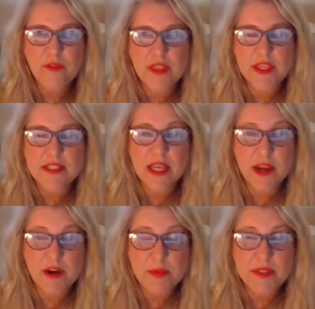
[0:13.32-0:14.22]
for this
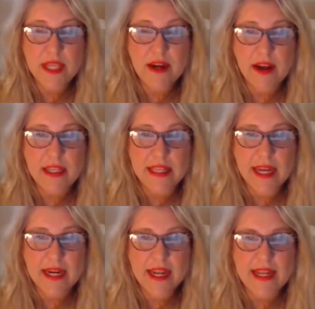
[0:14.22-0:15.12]
100%
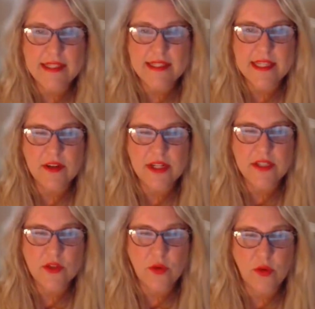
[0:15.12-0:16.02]
online
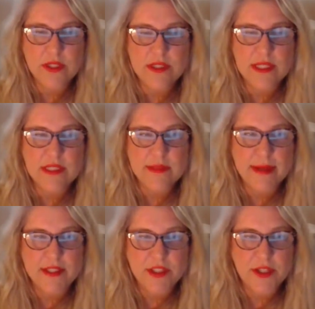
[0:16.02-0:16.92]
asynchronous course this
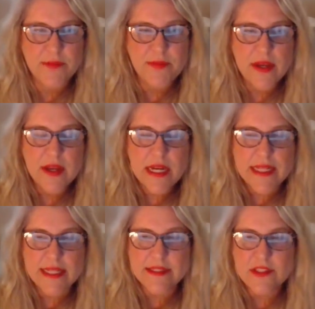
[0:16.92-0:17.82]
semester.
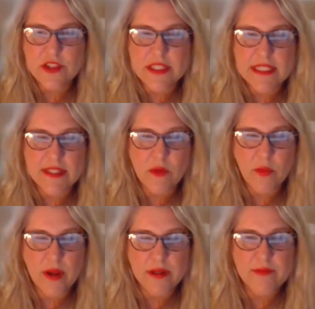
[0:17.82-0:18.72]
This is just a little
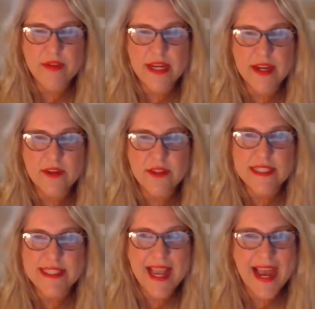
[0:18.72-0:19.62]
welcome video to
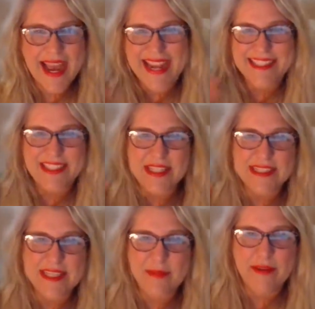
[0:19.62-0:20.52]
say hi so you
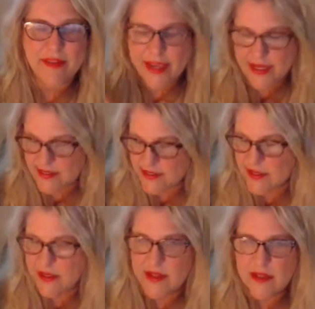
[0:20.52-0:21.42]
can see my face.
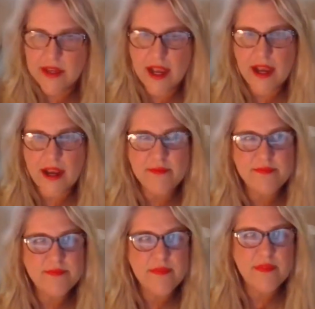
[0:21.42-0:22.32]

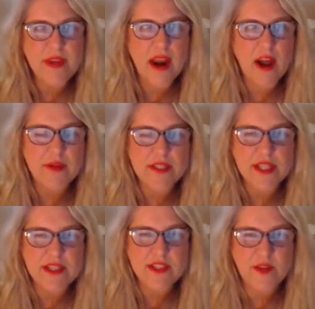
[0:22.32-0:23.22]
Um, Not always
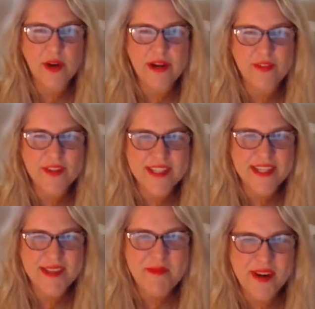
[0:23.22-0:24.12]
looking so great first
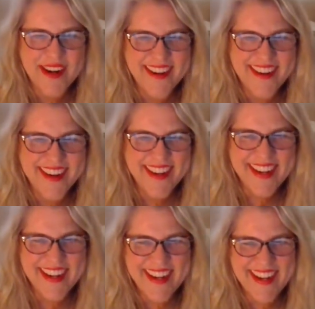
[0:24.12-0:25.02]
thing in the morning.
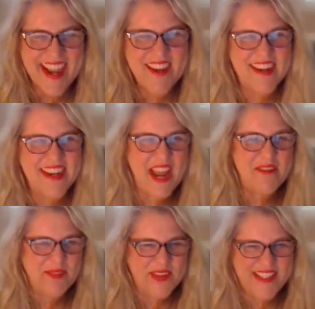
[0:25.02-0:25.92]
I'm a
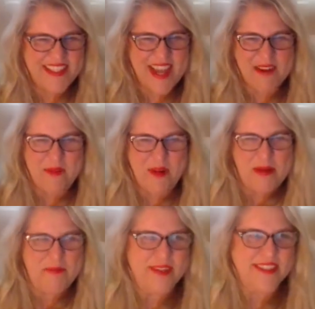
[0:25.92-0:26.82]
night person, not a
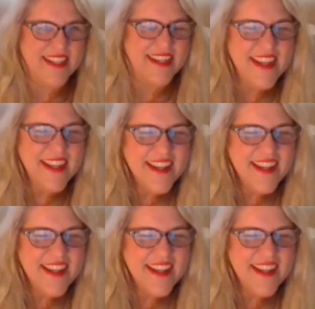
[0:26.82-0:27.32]
morning person.